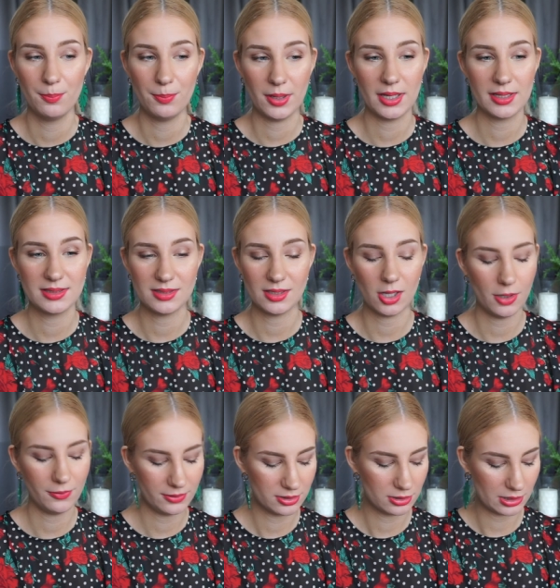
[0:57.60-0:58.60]
but
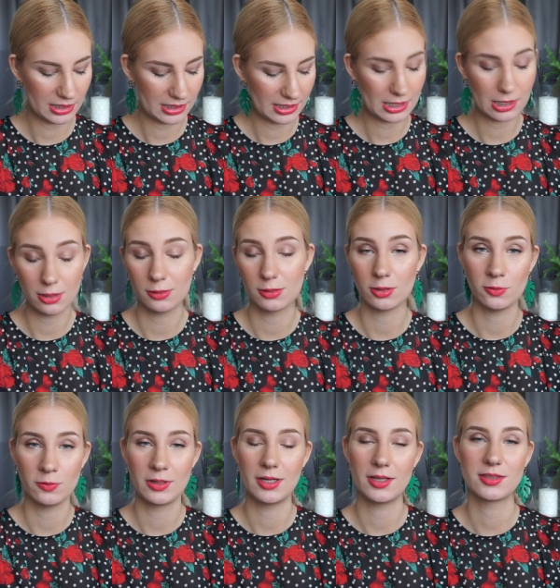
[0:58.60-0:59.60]
after trying it out
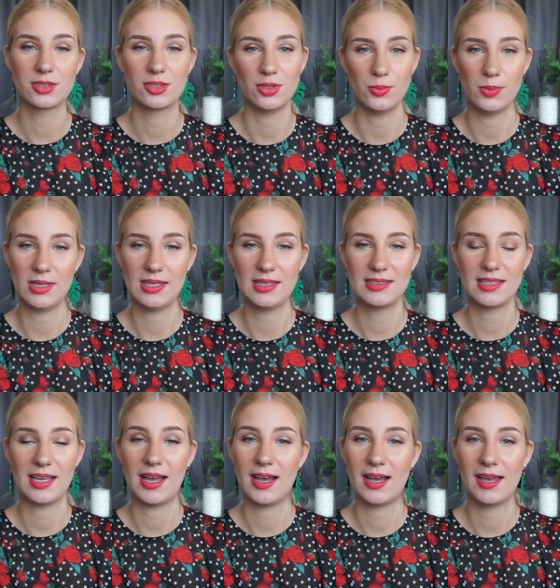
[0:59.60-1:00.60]
over the last 2 weeks,
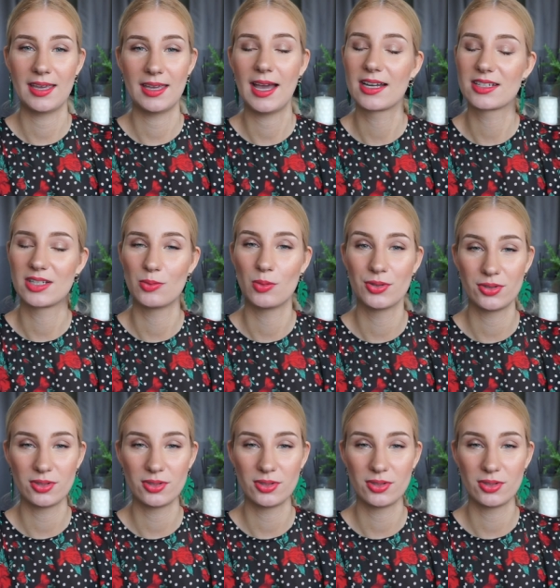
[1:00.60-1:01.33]
I actually want